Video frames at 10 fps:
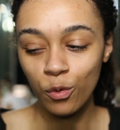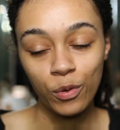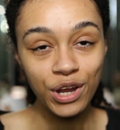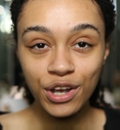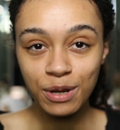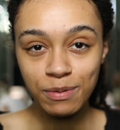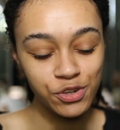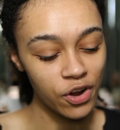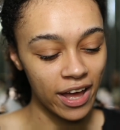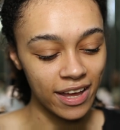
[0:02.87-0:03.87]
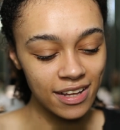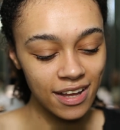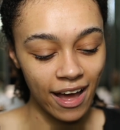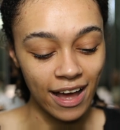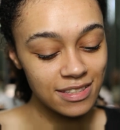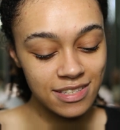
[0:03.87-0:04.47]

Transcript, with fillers: we're going to be trying and